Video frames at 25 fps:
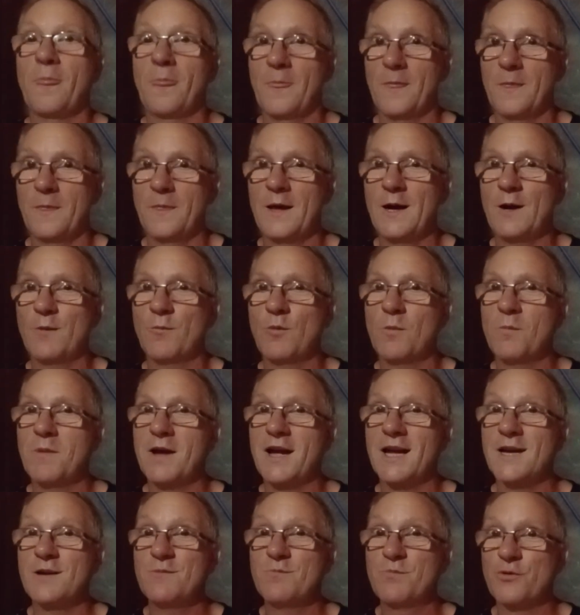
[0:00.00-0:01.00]
that were
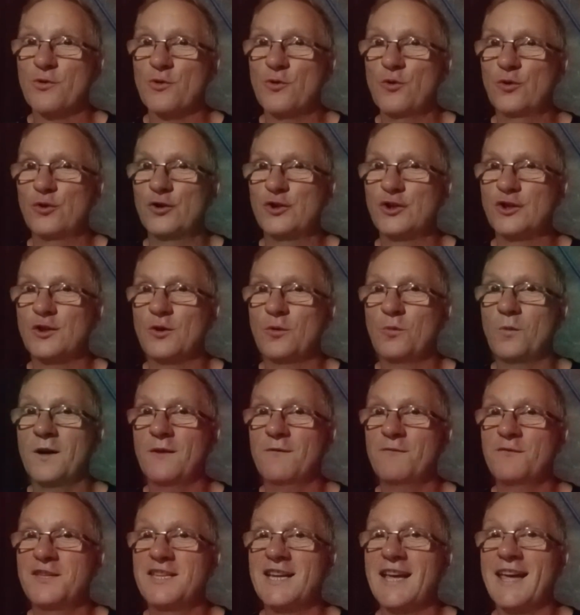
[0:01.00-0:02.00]
my brush
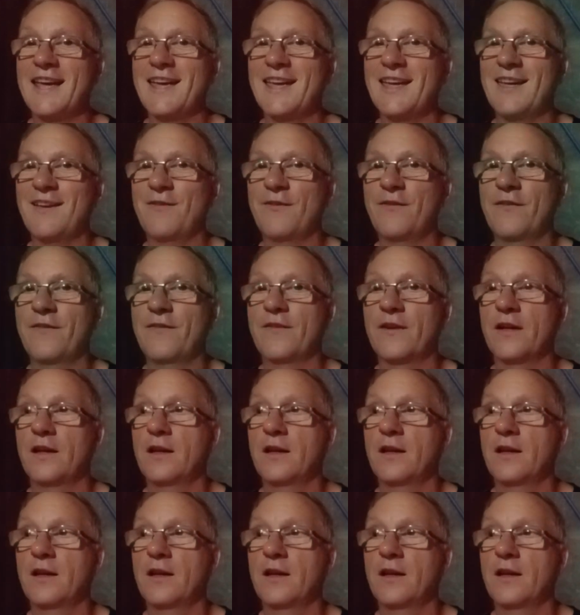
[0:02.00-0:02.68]
with death.